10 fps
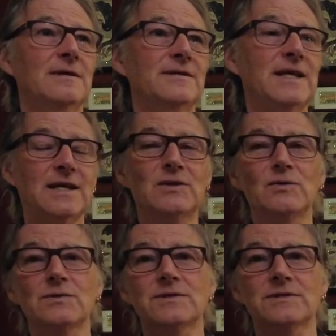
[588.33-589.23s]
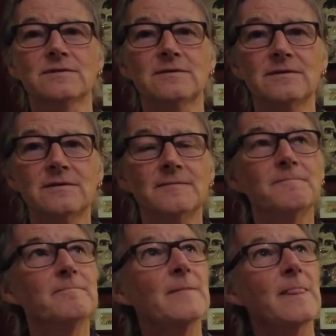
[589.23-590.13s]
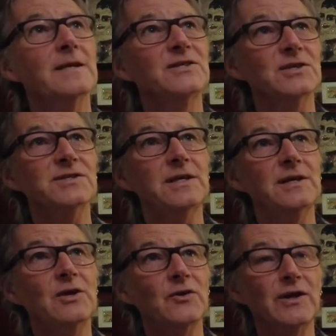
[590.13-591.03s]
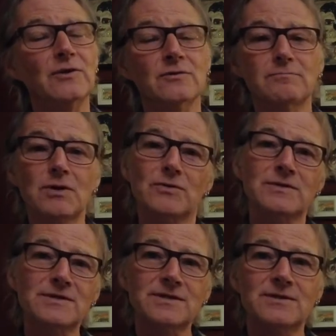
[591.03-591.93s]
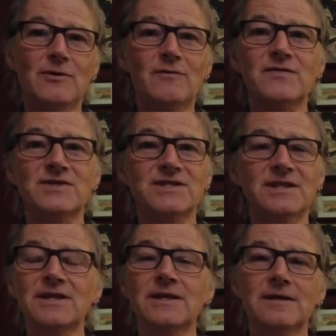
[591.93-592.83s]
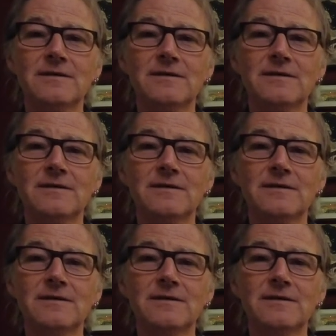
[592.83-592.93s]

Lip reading: Taking those dusty, wrinkled balloons off the ceiling